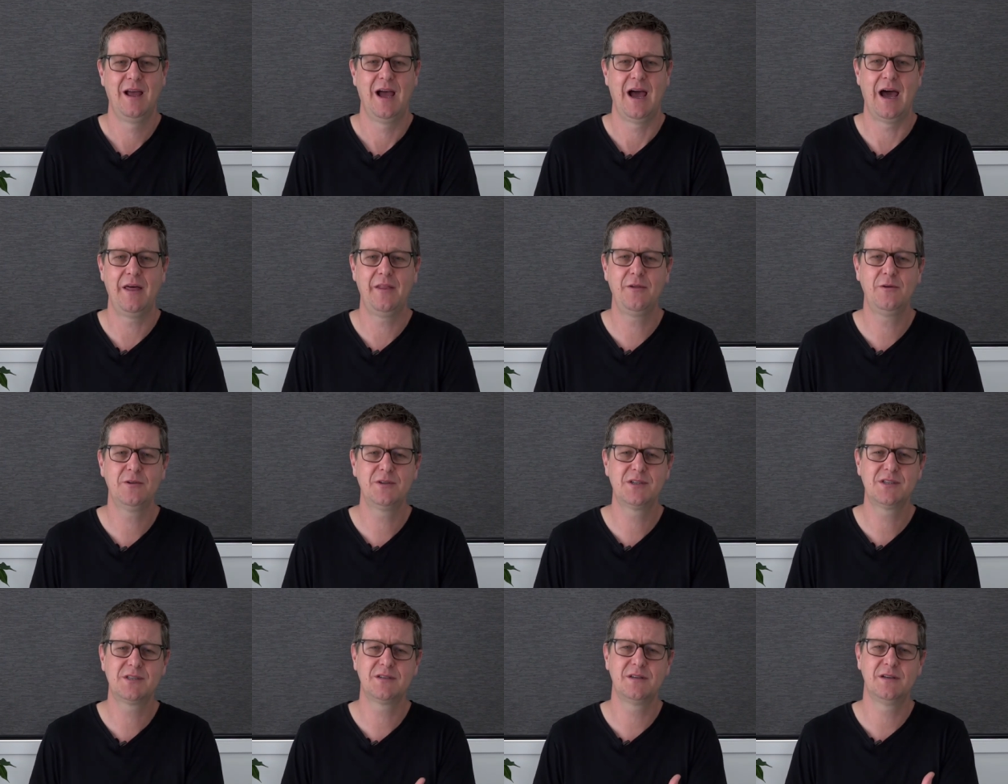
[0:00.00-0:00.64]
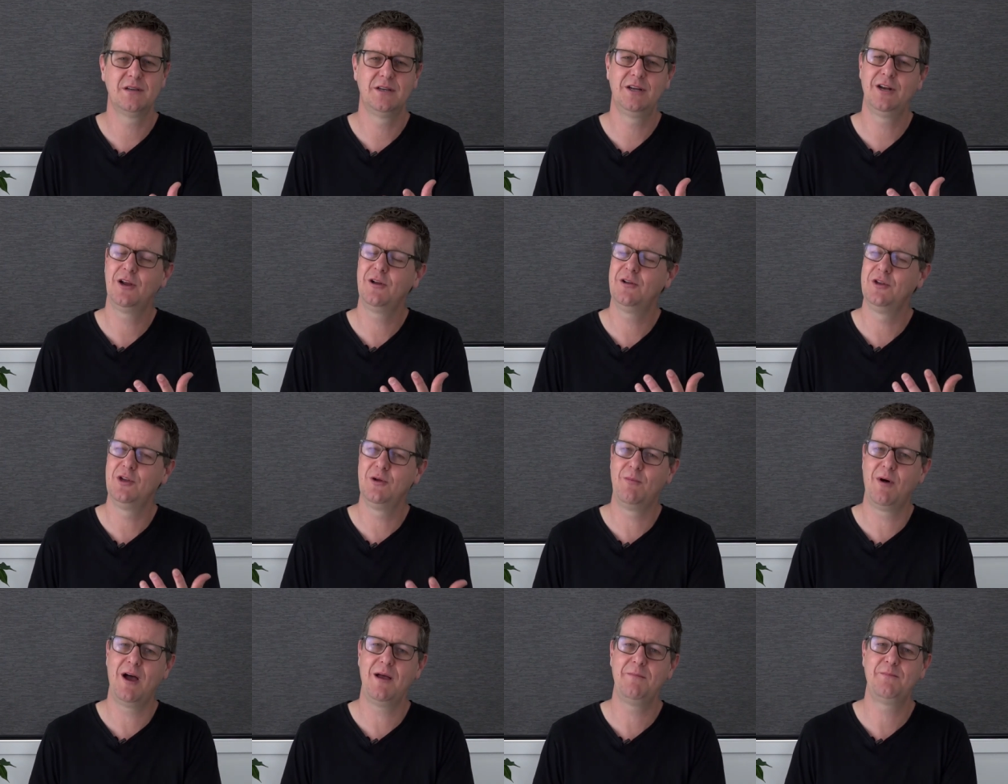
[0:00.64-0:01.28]
Others, you know,
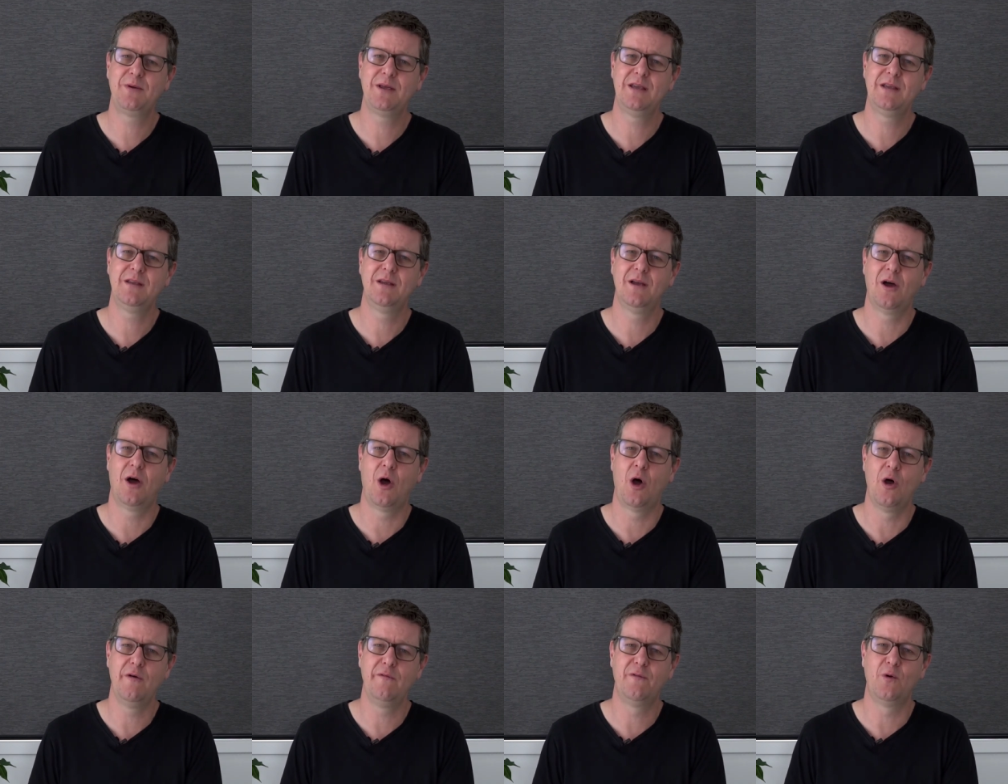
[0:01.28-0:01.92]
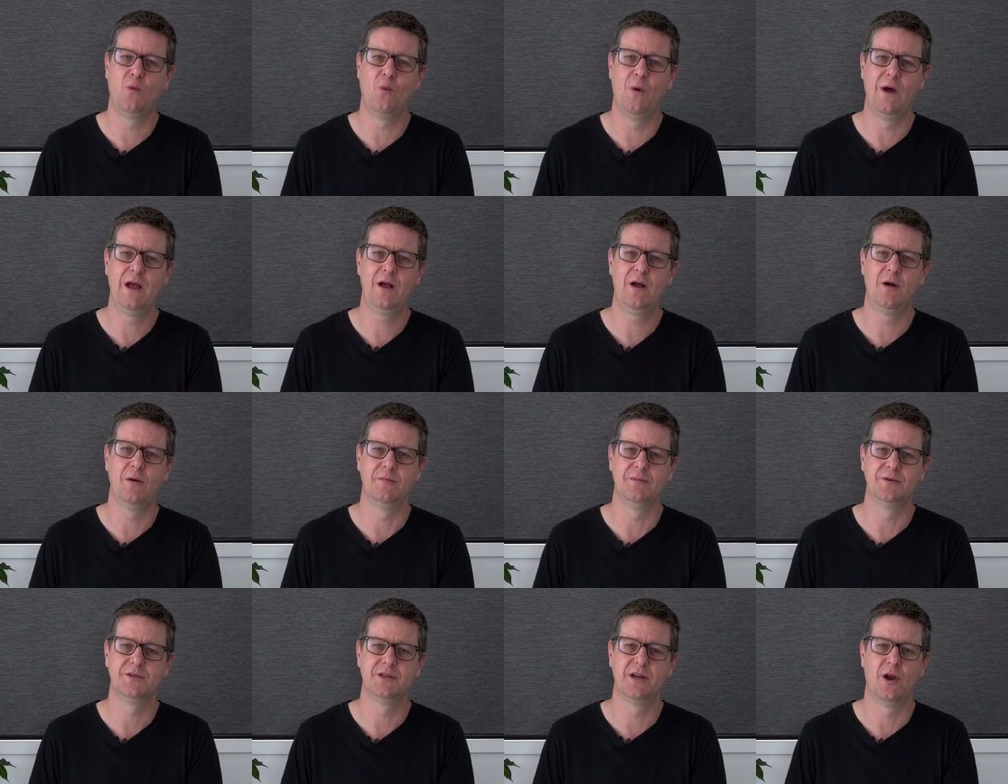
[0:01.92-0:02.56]
you might be
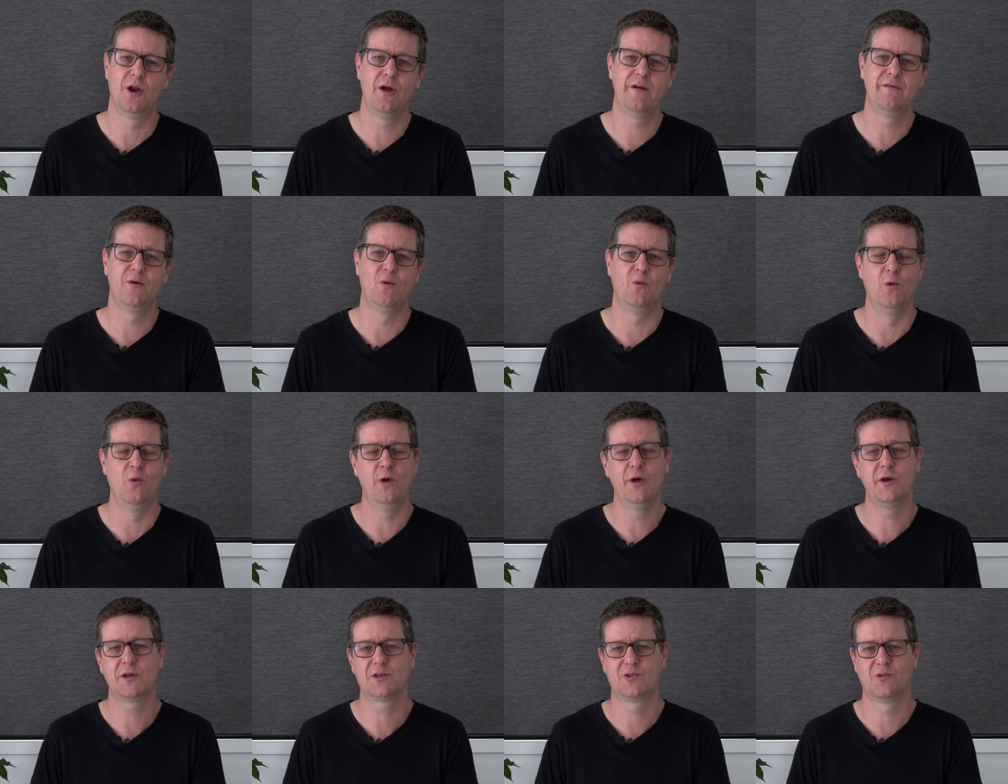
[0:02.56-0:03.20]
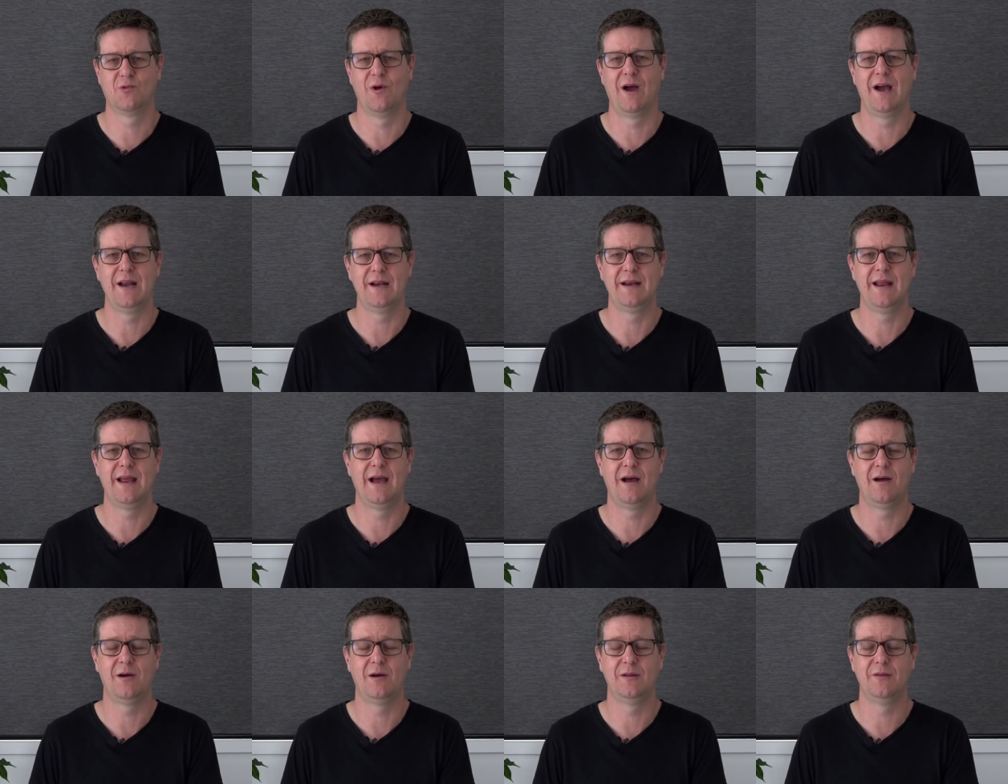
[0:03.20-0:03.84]
overwhelmed and overworked right
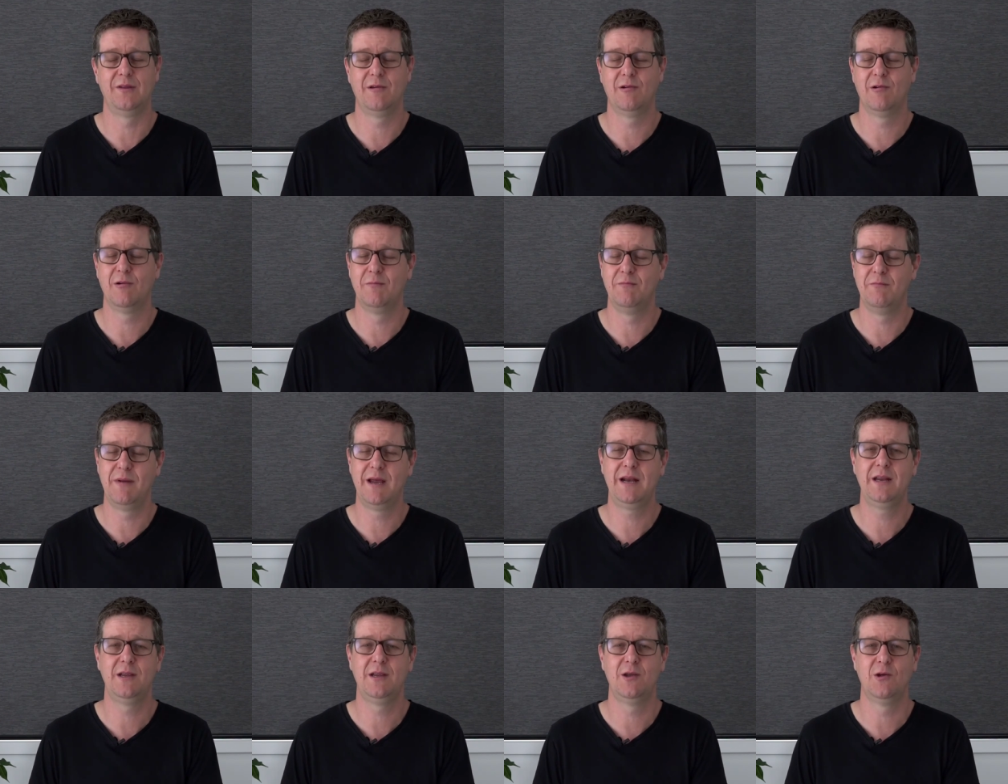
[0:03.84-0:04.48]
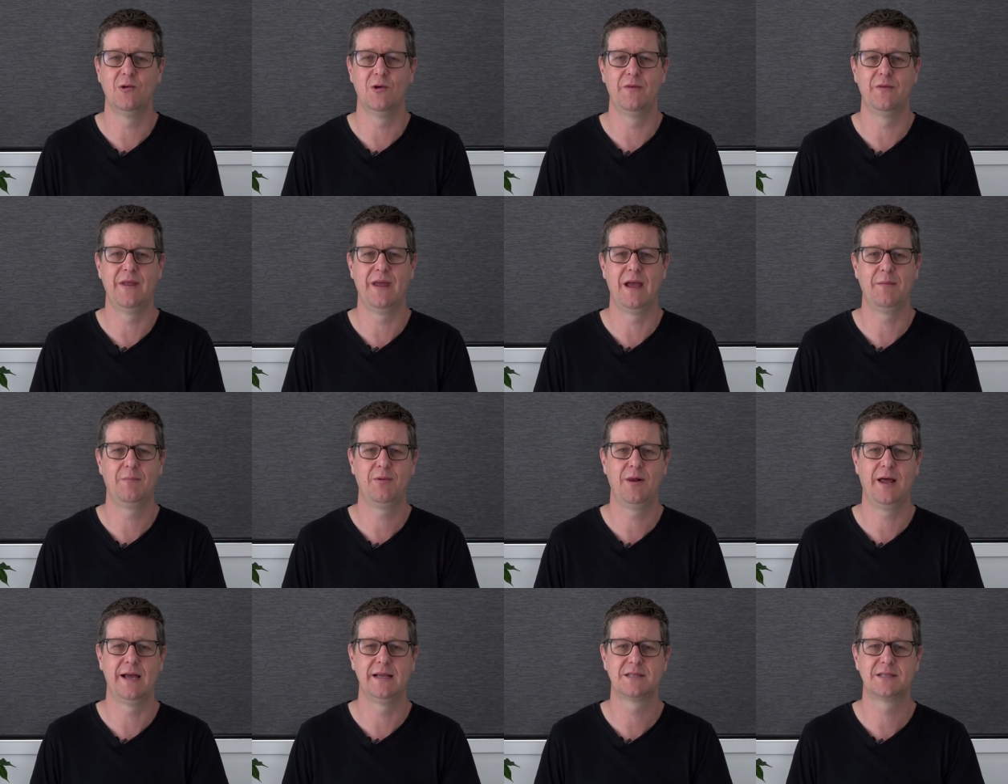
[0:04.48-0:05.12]
now, and there are many who are in
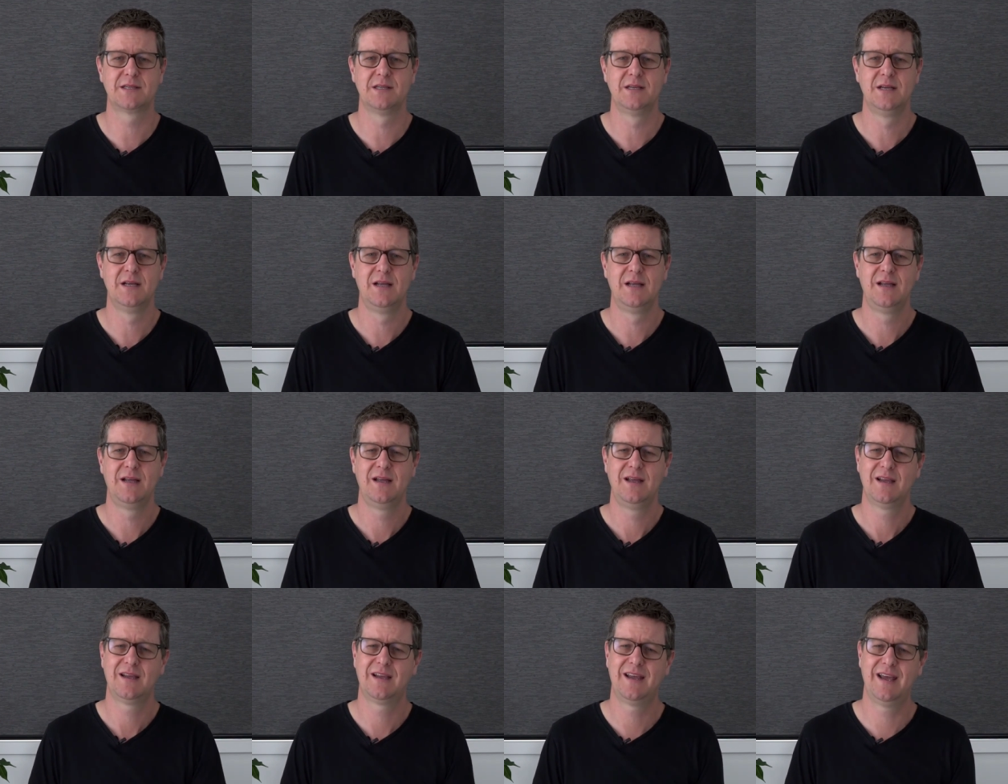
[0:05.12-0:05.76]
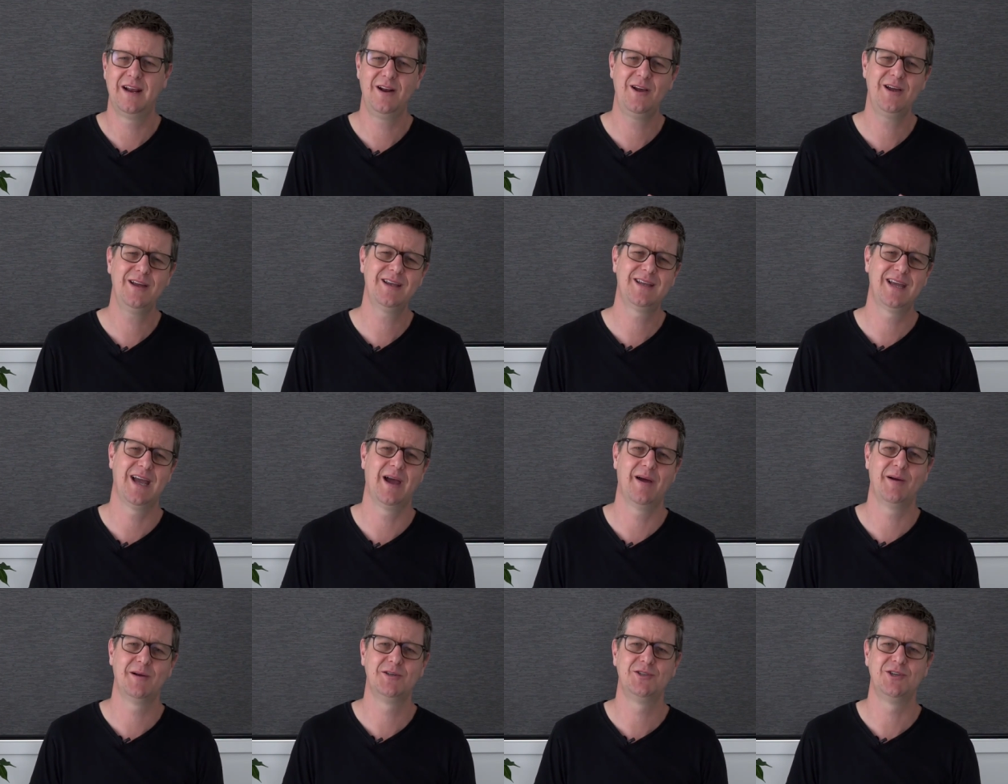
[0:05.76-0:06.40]
that place. Can I
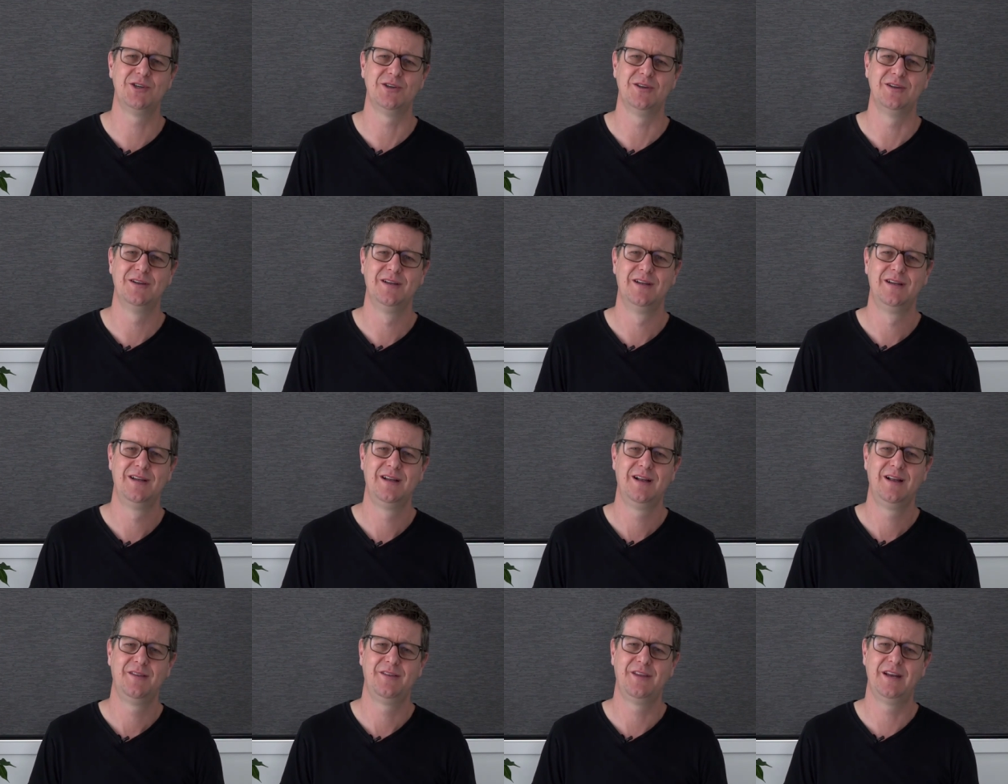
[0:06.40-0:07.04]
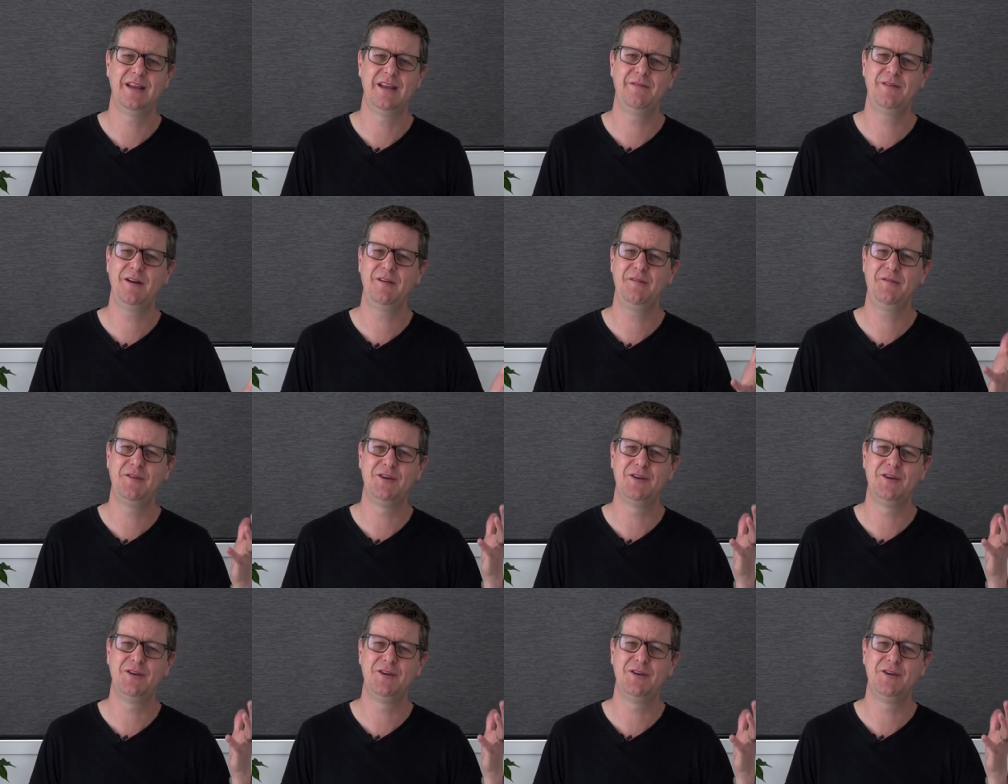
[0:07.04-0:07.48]
encourage you that even if you